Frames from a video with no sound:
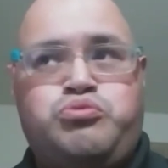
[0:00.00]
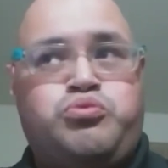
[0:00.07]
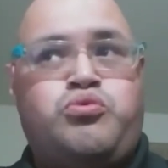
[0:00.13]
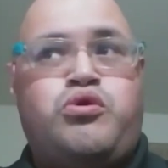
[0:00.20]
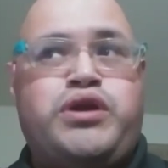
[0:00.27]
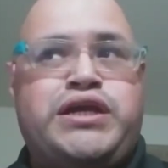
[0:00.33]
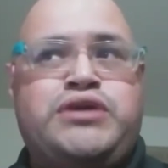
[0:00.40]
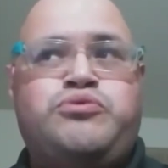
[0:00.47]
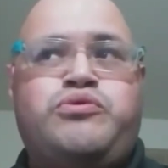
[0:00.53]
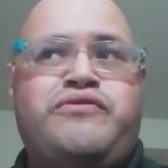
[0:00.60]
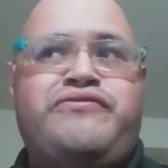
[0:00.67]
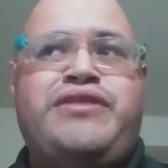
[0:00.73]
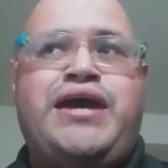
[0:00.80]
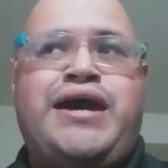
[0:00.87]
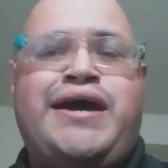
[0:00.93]
working
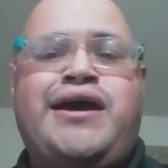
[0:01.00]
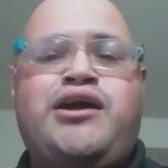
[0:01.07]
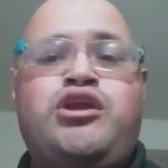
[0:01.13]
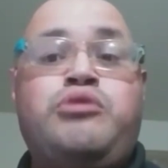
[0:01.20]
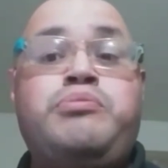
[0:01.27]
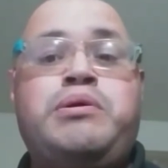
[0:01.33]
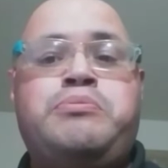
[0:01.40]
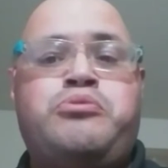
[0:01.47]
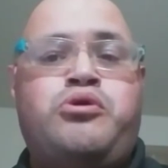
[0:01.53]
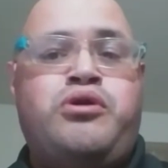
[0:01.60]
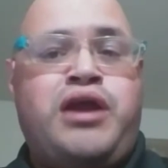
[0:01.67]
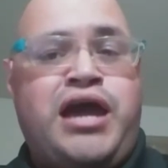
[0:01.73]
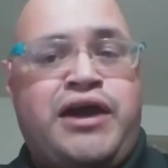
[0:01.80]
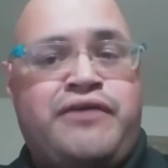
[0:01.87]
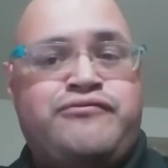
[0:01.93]
with that a little bit
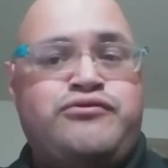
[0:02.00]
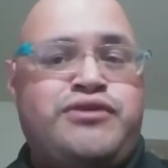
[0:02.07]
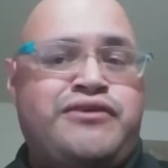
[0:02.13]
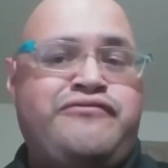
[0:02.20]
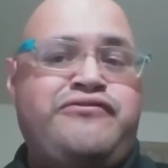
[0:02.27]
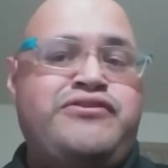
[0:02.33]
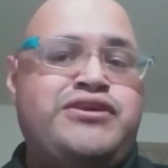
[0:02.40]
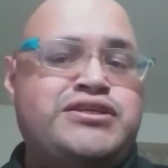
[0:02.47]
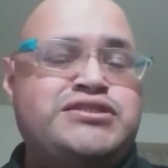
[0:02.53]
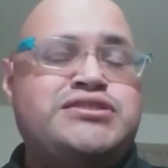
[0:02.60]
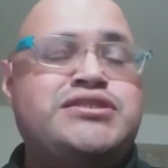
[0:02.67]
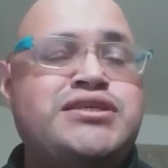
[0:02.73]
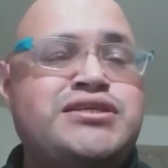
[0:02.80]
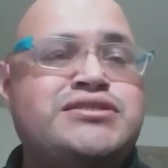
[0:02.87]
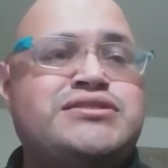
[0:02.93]
more after I
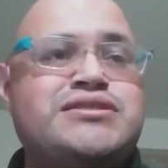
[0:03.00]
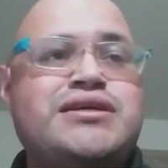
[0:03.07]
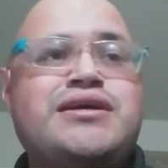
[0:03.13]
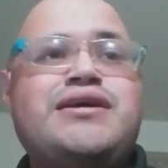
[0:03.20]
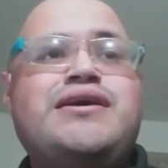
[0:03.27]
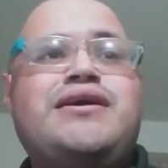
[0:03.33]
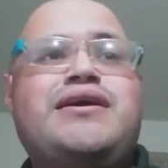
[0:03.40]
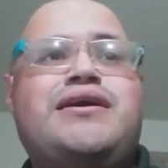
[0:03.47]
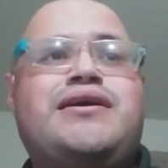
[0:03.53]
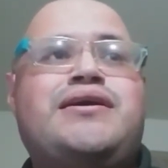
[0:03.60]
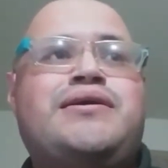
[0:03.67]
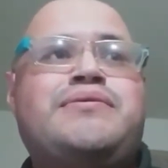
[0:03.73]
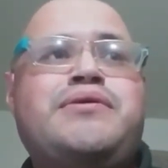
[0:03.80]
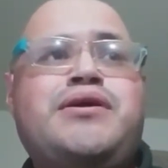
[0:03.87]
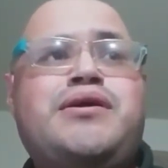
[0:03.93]
finish this.
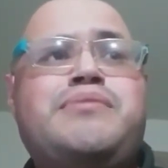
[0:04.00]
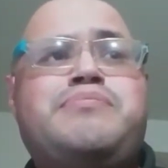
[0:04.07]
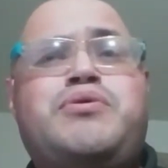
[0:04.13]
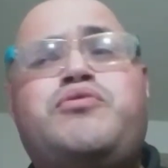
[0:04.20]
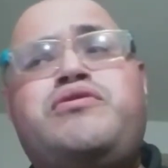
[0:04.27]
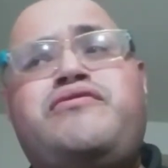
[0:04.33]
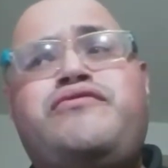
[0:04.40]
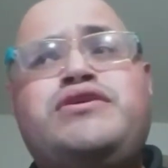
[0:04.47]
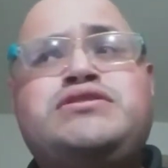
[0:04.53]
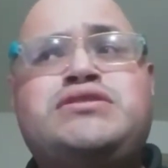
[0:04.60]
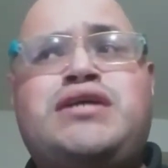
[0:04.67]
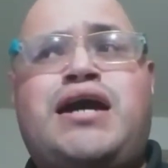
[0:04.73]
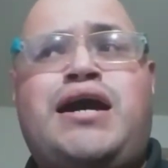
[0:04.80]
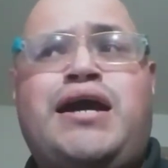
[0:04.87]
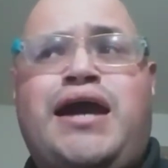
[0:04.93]
But one of the
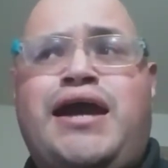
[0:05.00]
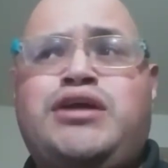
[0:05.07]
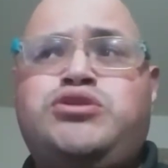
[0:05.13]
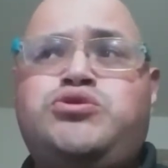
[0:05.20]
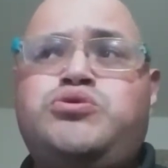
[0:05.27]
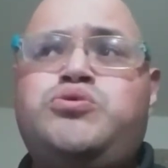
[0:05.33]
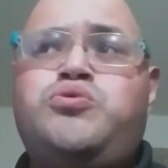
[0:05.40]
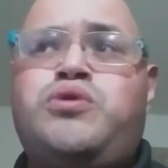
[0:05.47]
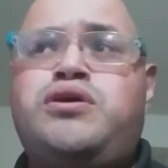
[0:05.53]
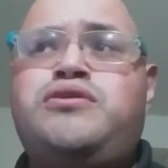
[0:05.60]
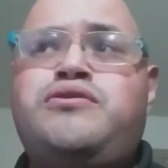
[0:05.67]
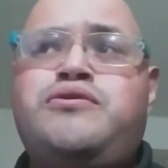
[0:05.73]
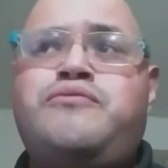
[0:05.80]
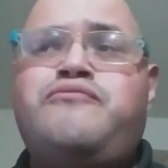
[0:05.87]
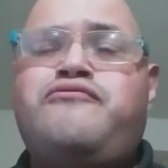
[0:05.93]
reasons I do
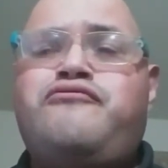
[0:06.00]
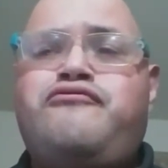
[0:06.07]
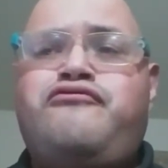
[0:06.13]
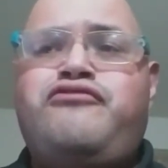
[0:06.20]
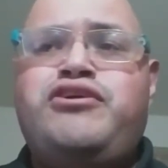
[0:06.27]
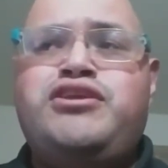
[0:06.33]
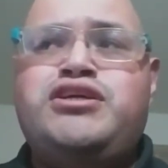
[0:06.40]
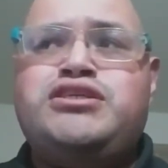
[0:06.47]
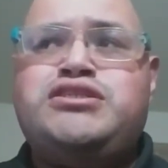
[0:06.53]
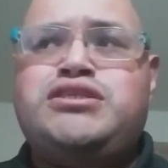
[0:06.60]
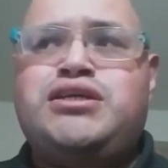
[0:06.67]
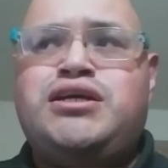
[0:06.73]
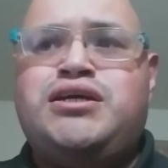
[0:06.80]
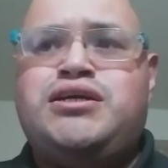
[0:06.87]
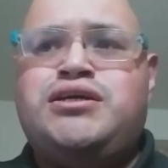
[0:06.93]
want to finish
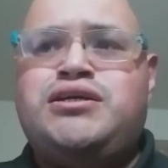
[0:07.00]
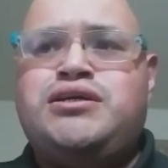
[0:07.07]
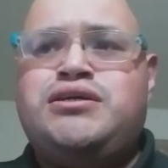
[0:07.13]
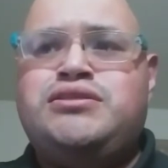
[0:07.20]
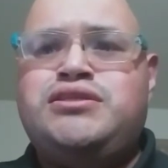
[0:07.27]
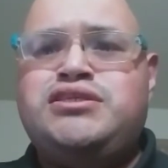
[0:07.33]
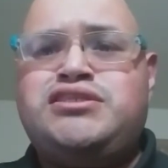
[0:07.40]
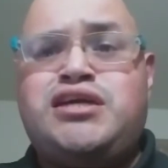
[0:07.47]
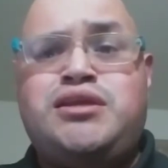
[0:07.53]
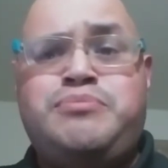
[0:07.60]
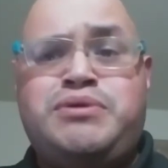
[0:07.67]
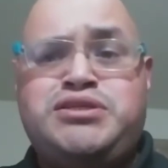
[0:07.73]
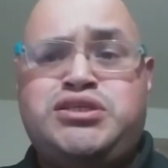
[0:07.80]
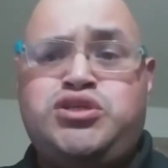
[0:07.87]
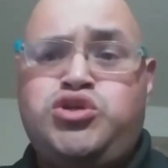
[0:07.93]
this
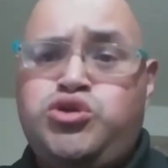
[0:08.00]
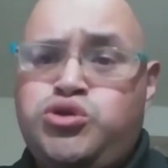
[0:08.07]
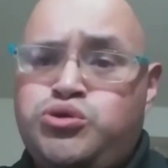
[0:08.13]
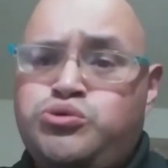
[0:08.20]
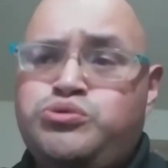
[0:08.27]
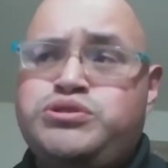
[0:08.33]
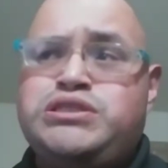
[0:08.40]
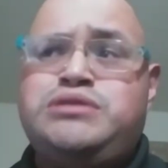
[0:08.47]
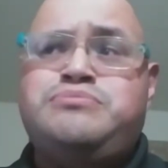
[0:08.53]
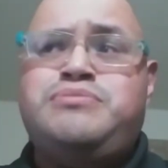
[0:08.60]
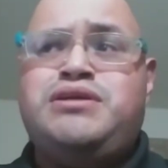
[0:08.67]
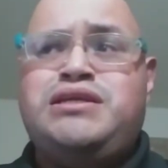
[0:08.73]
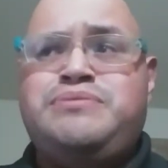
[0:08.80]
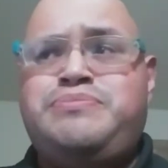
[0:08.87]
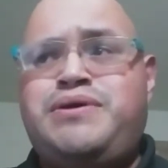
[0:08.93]
animation using
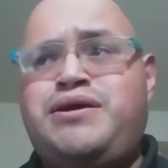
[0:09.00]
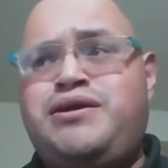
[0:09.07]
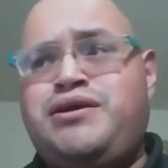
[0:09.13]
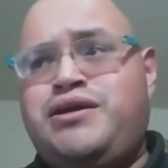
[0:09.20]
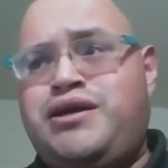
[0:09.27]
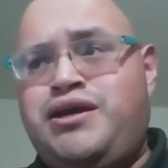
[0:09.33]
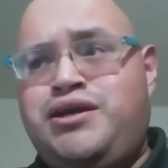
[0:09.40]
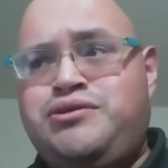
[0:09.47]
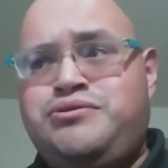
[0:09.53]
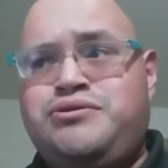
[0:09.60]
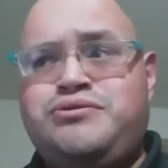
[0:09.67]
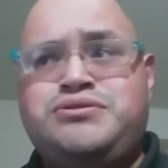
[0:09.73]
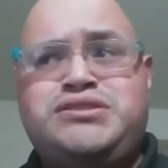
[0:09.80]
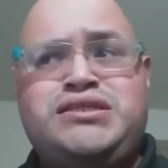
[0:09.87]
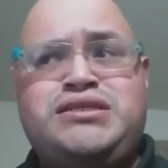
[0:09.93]
Medibang and
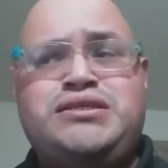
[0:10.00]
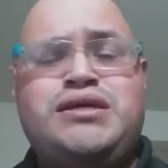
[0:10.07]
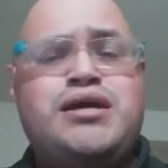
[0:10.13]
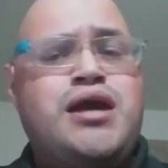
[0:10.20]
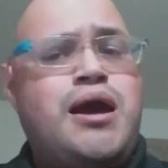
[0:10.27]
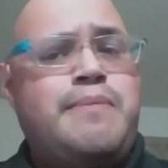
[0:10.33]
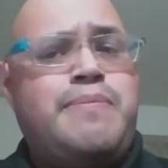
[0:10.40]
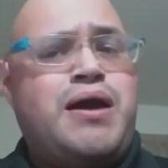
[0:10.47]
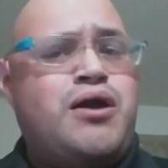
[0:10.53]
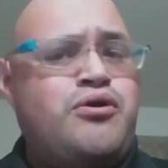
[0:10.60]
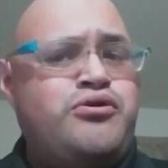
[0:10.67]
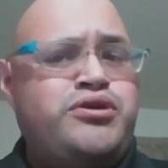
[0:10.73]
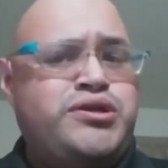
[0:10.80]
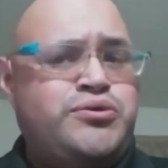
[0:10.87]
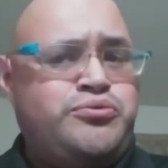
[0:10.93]
using
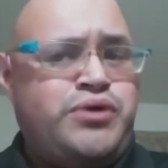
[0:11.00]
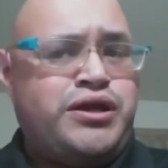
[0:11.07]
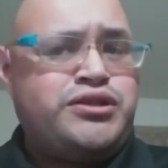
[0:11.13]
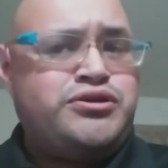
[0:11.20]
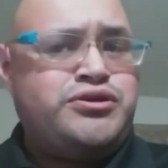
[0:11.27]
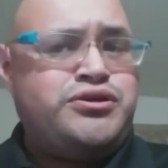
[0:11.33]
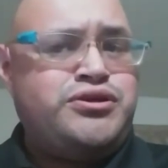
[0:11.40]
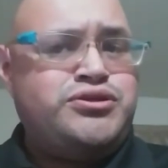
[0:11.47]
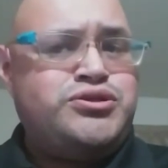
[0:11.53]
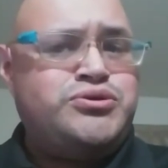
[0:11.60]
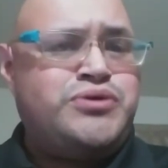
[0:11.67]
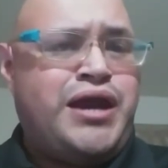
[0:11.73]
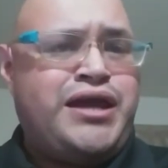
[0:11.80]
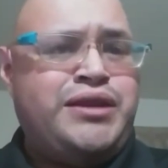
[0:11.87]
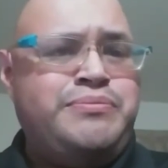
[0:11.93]
Power Director
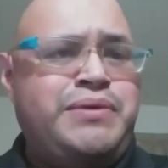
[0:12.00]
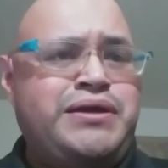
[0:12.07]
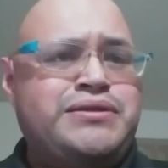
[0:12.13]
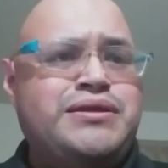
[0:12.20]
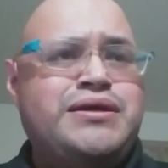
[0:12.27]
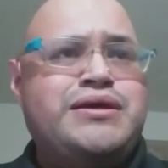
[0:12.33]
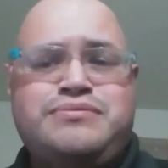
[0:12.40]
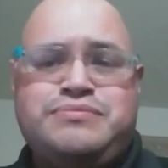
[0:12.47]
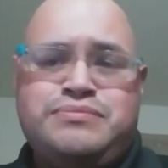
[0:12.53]
to animate.